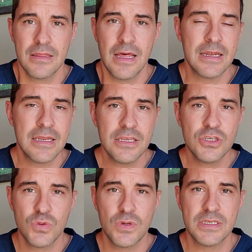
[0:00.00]
That knee
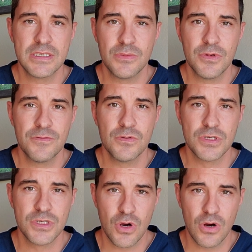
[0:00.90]
joint is going to be full
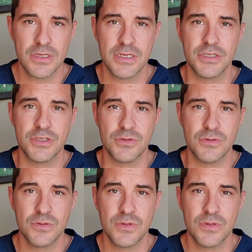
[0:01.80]
of scar tissue.